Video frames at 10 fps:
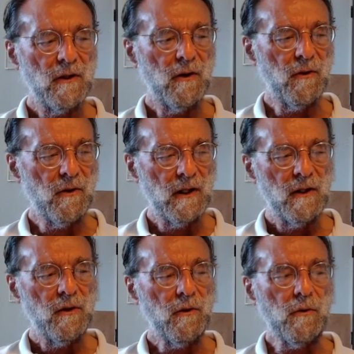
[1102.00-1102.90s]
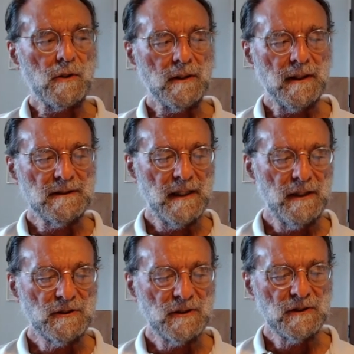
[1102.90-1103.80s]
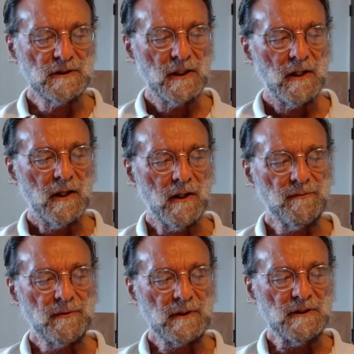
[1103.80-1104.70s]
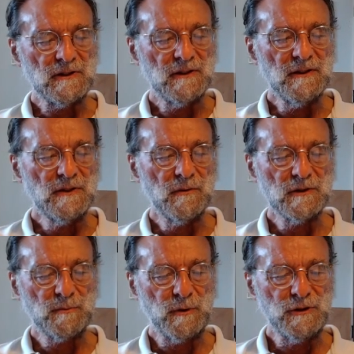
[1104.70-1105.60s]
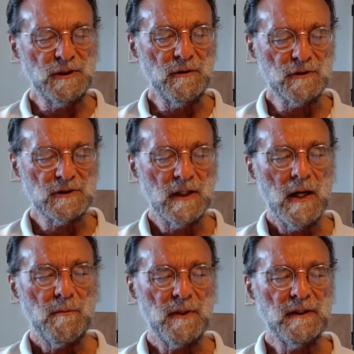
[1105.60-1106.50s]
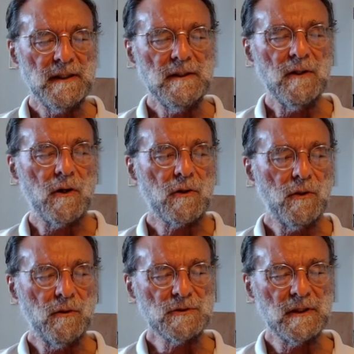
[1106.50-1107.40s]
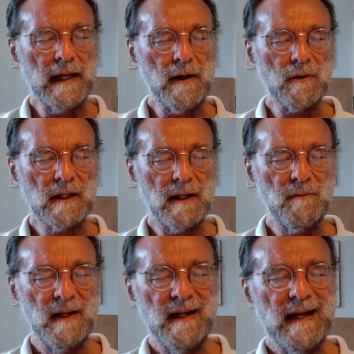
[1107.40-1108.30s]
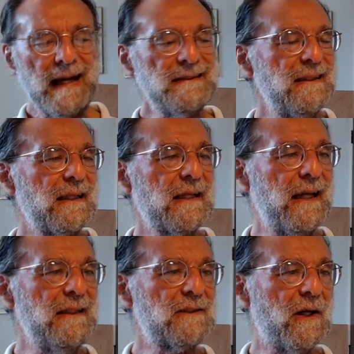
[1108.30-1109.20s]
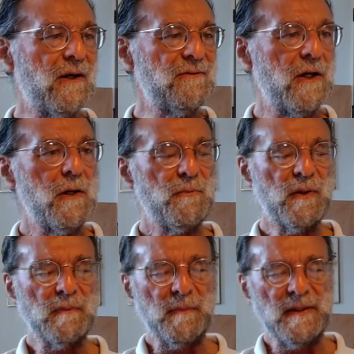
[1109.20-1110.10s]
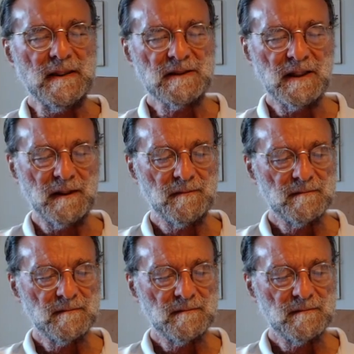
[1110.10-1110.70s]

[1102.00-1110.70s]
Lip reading: or organizations of constituents produce but need not cause an outcome, as in the case of probability.